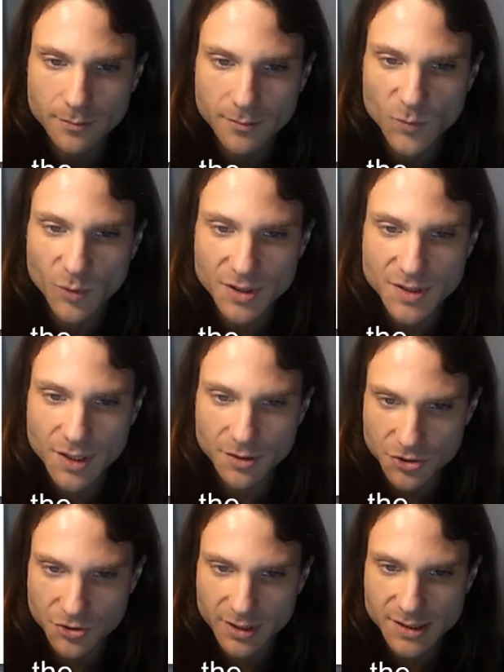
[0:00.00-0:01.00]
with these other
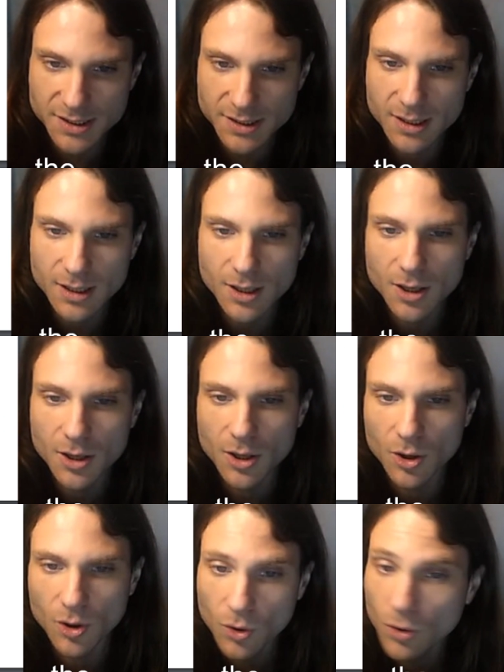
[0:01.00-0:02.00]
strings.
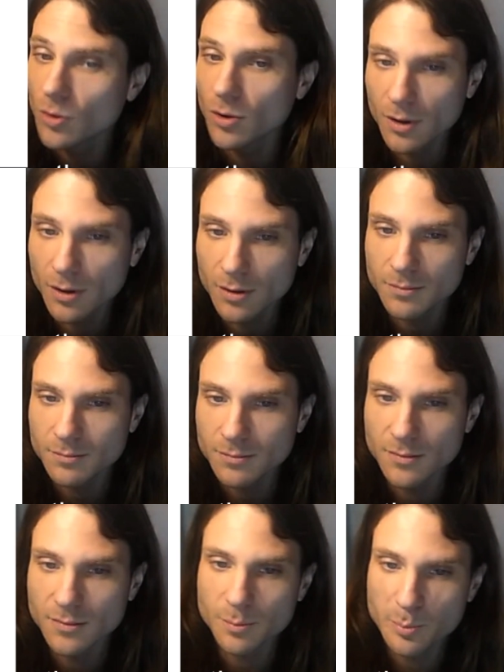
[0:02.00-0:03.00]
Or
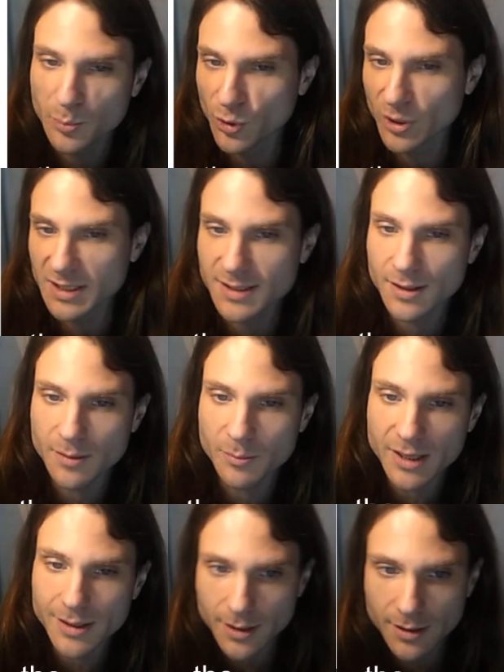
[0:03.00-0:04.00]
print and then make
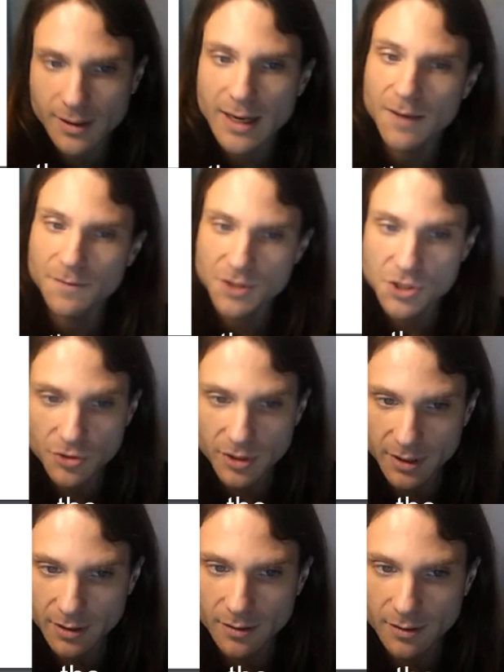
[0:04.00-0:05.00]
it an F string,
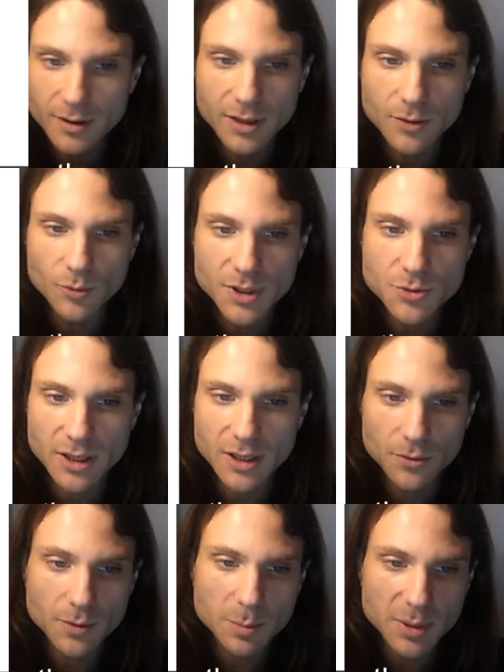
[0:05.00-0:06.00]
in which we have a
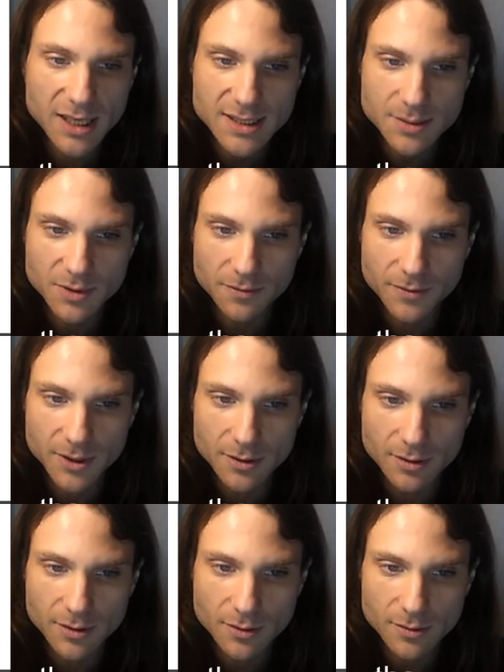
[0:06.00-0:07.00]
replacement field
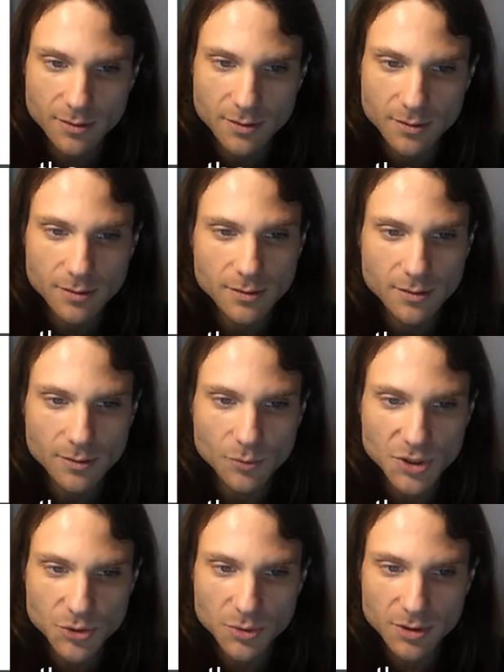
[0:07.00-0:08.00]

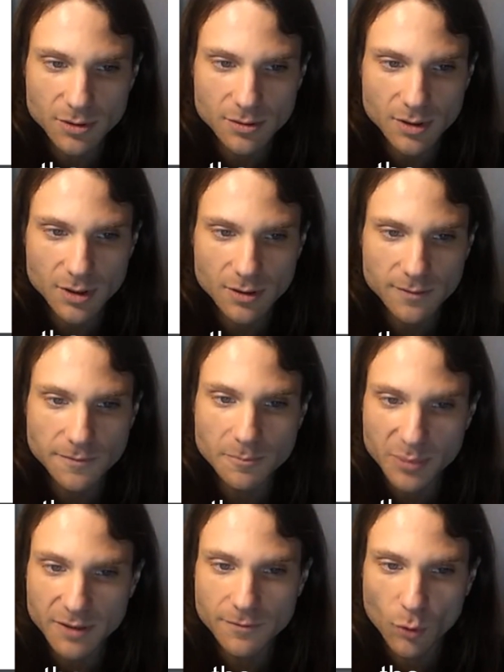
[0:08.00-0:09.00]
which will be
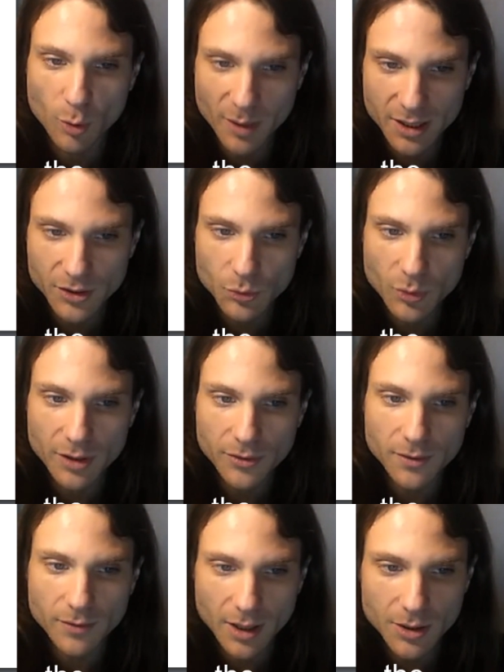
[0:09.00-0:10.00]
formatted with the
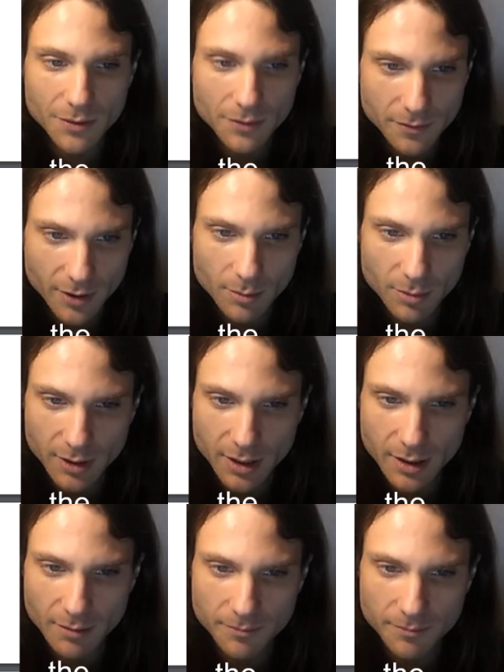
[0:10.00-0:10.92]
value of the variable name.